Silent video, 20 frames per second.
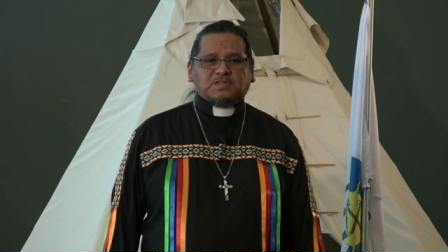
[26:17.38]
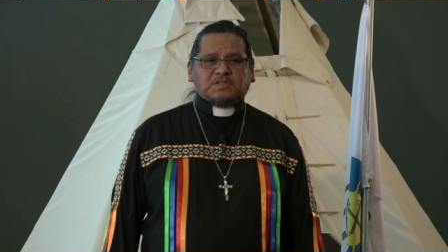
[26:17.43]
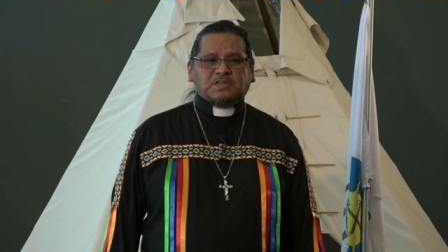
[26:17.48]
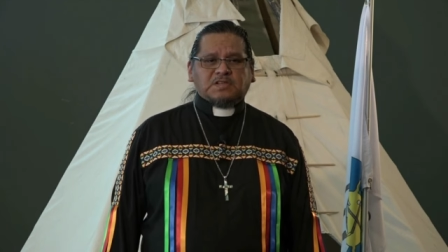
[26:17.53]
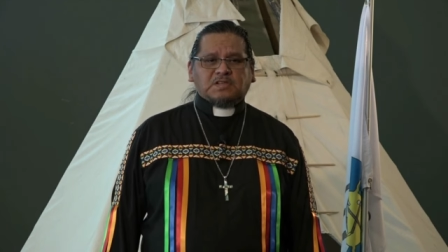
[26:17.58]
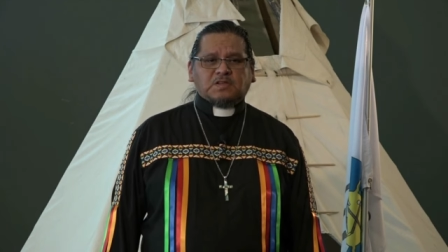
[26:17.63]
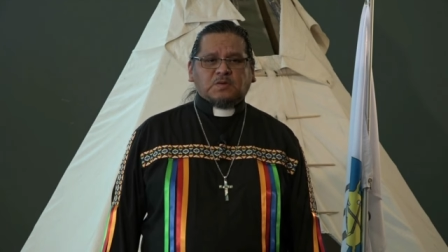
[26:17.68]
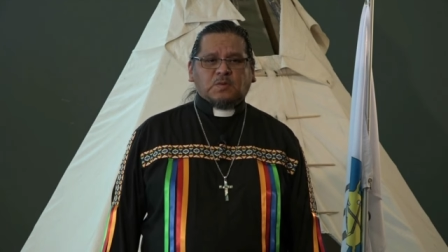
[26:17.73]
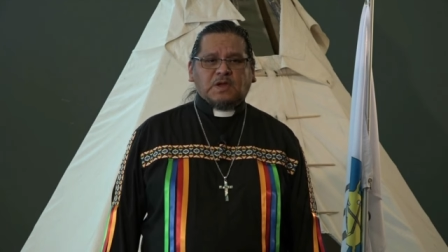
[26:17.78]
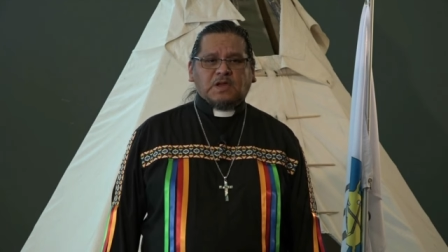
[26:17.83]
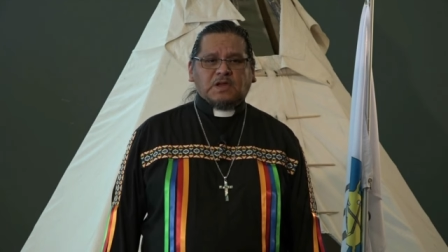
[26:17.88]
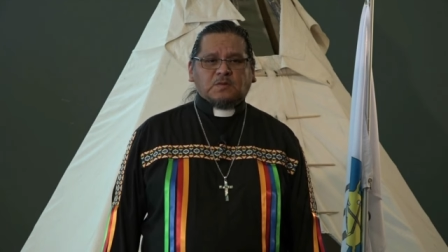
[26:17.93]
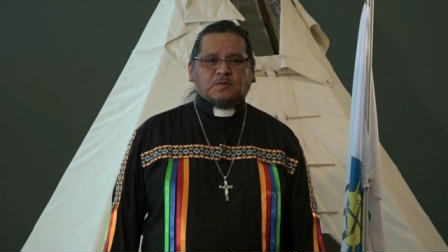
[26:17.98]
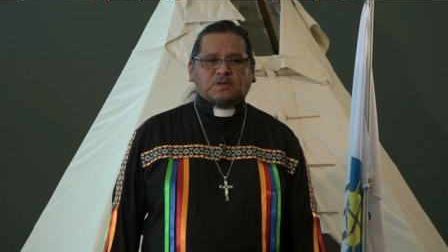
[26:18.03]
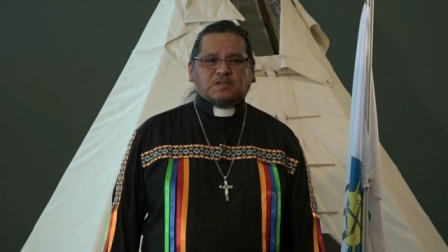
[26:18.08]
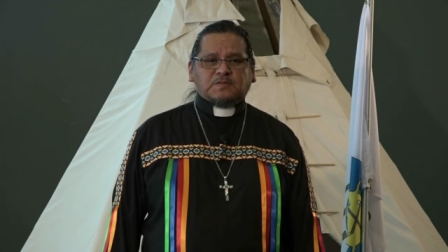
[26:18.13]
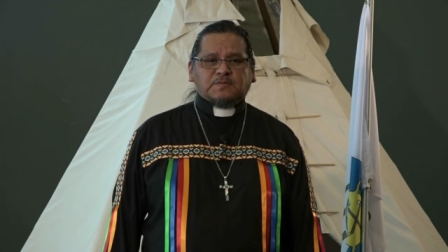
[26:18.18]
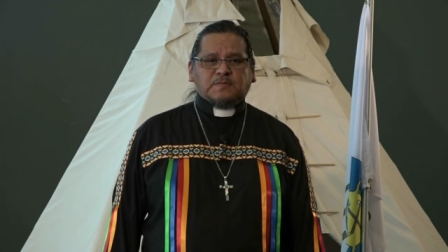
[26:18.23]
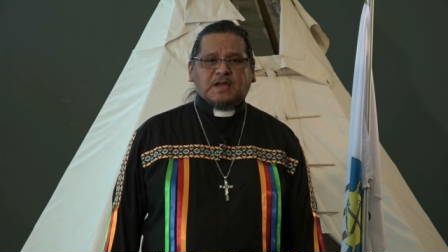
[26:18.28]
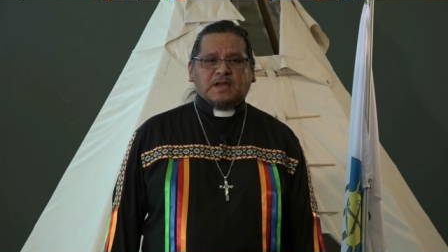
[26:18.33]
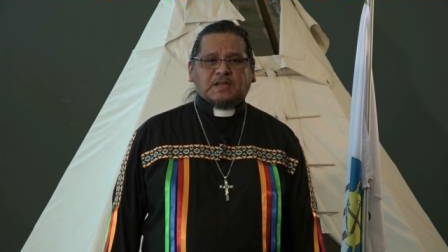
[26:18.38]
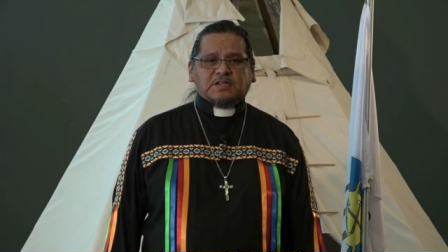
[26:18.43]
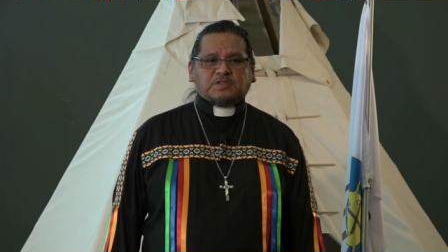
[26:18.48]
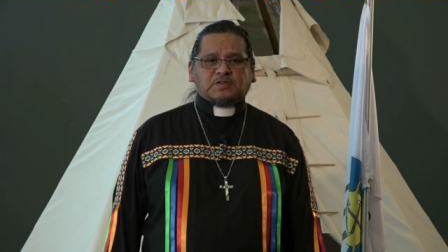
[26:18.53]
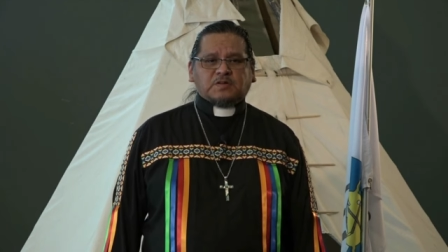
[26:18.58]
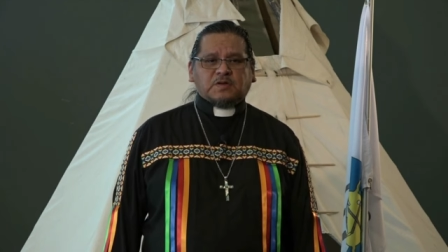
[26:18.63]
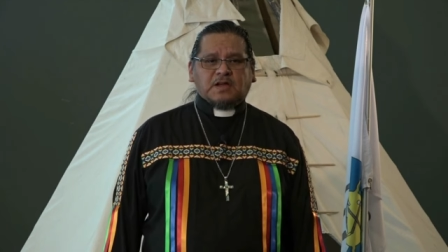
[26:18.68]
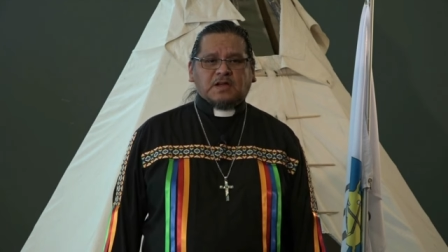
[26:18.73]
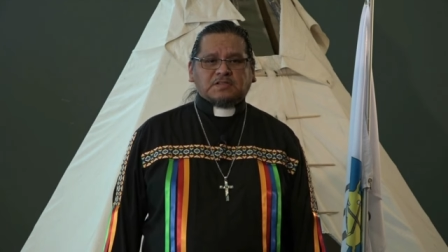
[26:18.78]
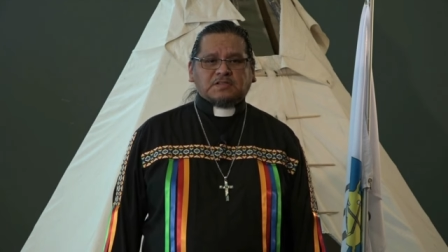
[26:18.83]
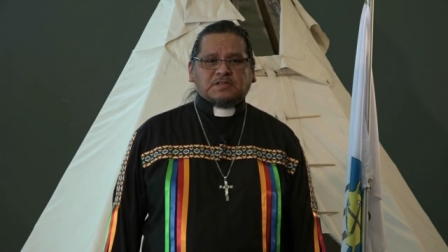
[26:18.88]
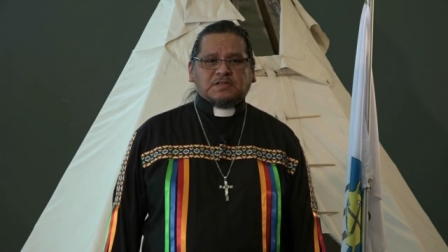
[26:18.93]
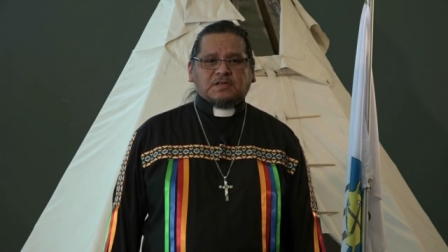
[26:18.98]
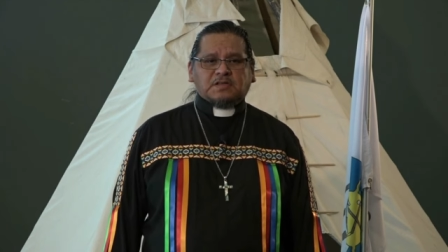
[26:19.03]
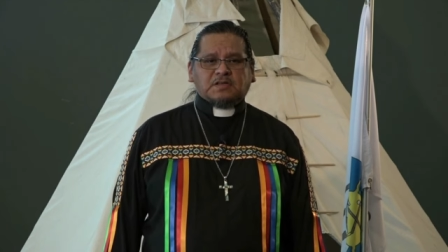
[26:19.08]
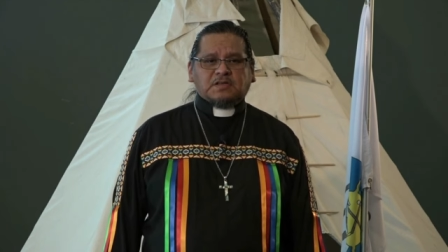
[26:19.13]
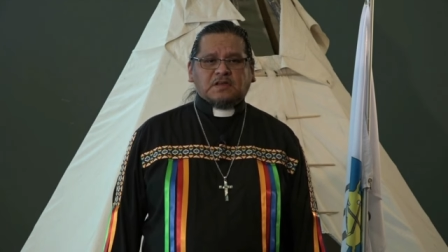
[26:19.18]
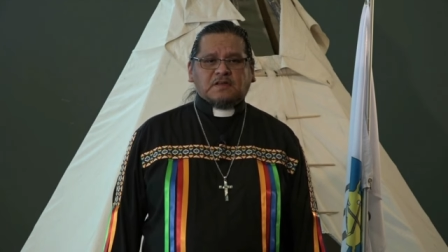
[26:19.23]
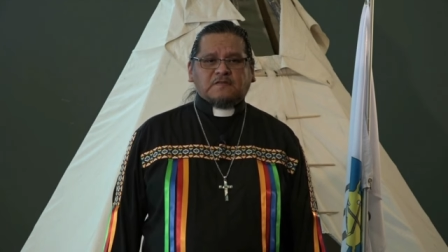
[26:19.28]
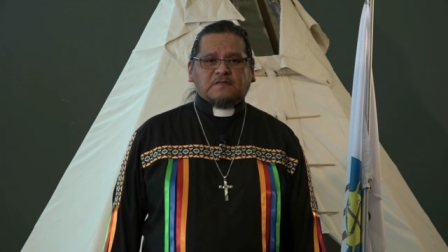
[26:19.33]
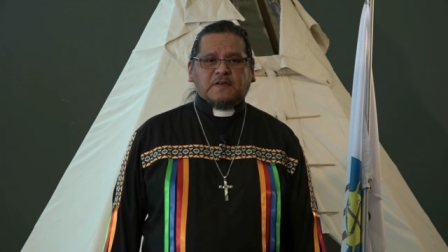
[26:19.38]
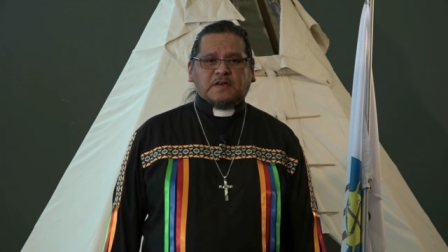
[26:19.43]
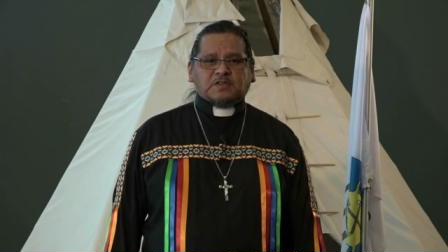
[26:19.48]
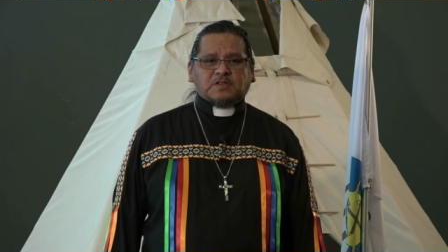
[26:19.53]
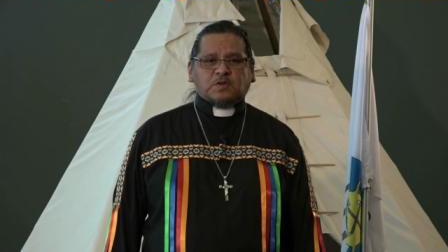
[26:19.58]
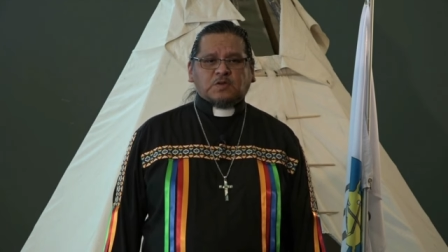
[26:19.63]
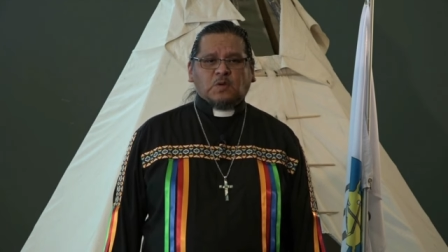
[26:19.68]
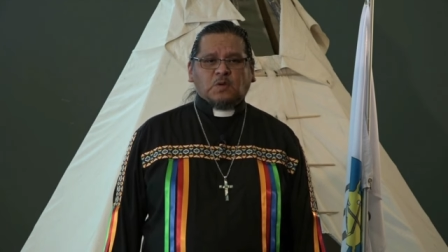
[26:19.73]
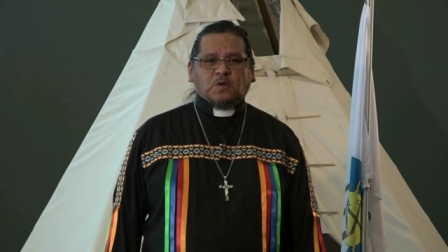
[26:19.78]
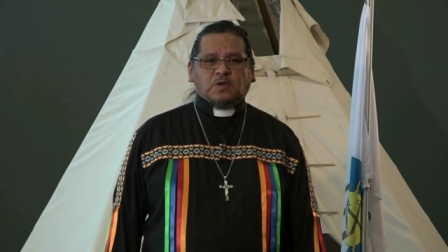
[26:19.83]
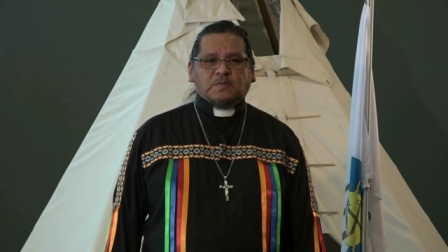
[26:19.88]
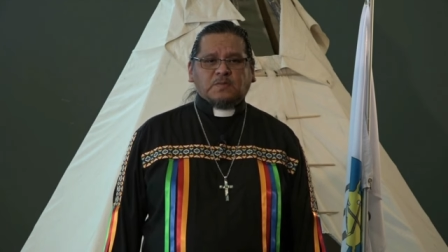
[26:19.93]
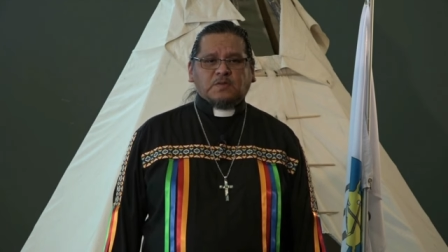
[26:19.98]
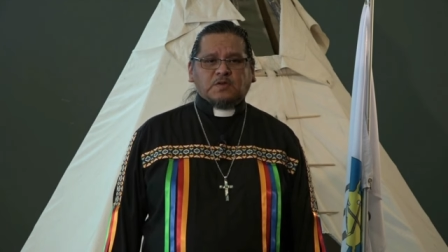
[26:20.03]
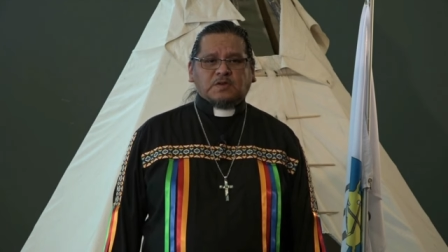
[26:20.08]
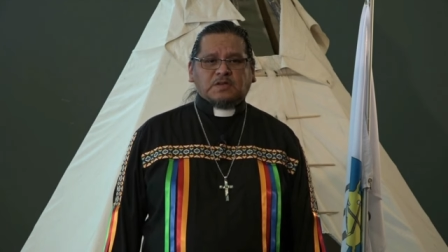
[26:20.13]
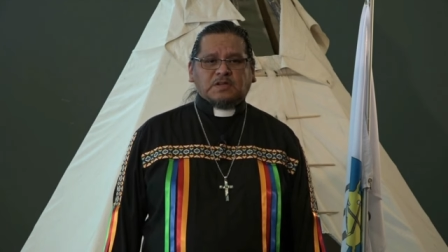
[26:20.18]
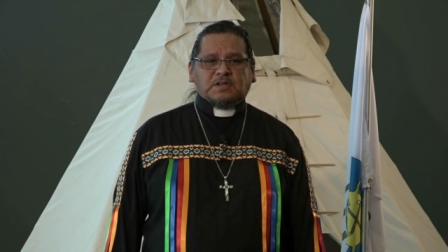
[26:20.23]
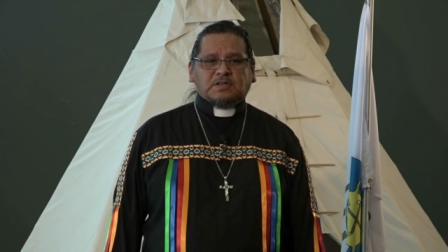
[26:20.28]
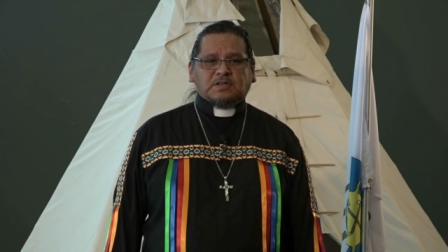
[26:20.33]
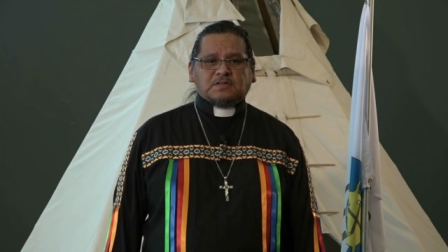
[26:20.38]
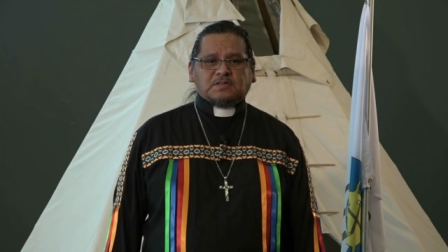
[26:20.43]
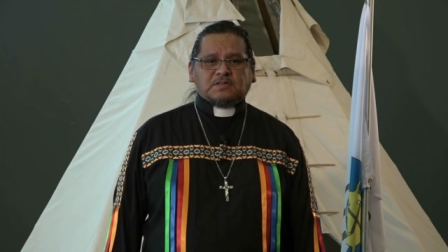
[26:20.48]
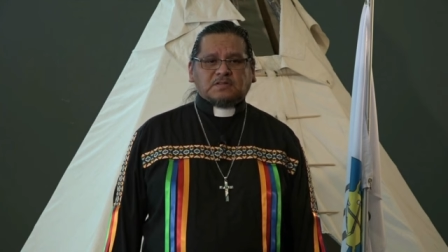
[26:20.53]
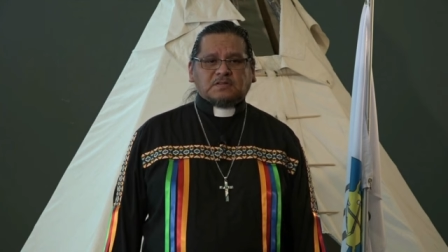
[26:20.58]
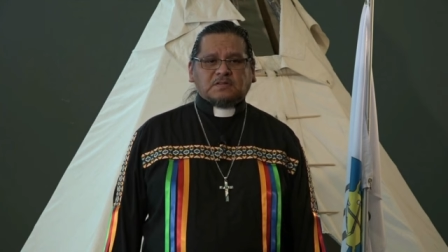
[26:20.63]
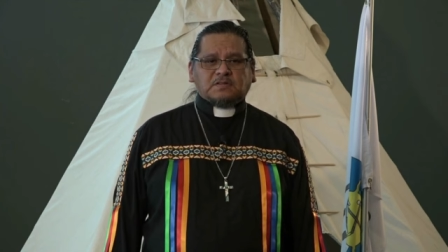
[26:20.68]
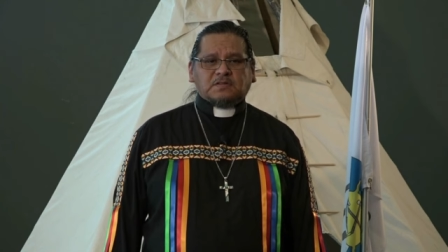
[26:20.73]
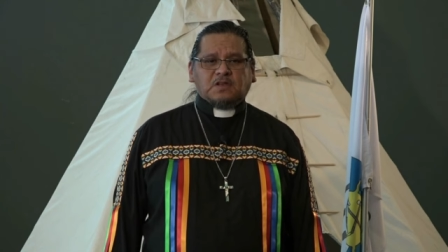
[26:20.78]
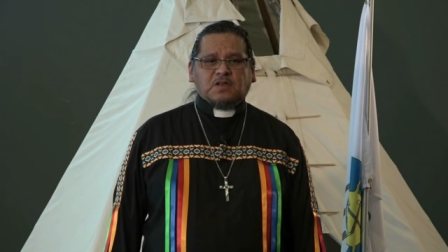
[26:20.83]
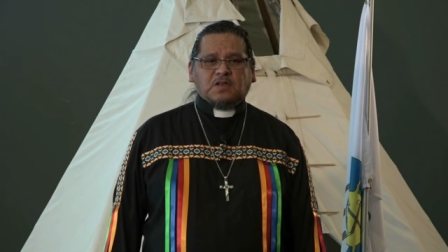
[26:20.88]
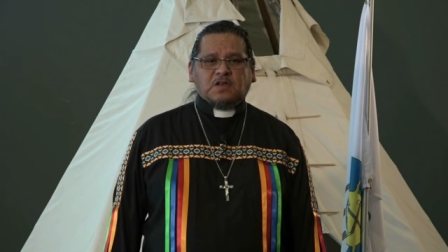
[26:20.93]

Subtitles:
We see the way in which mass tragedy affects whole communities.